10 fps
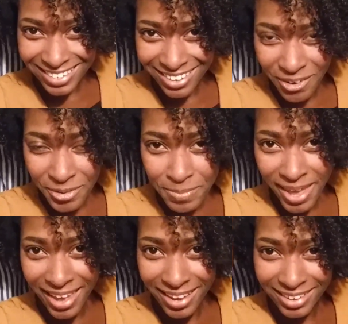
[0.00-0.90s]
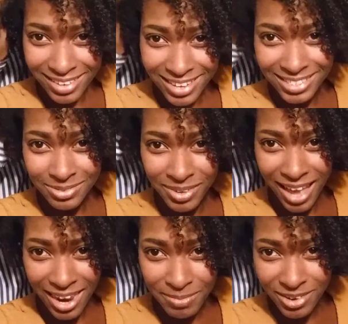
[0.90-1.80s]
Go to bed because we
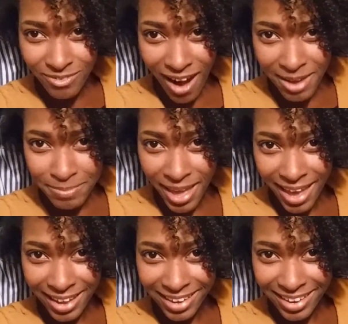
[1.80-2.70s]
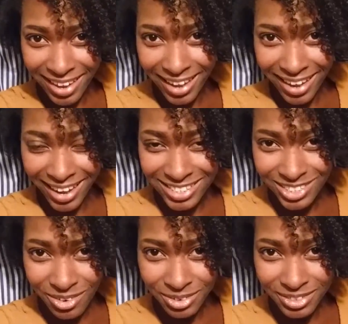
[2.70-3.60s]
got to be right back at
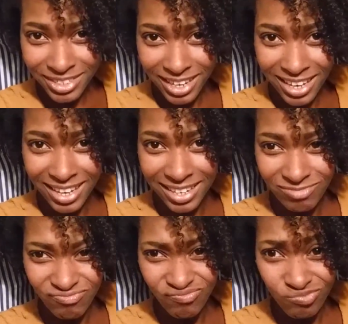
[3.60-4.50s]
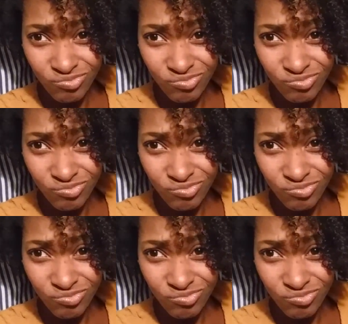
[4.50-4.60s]
church in,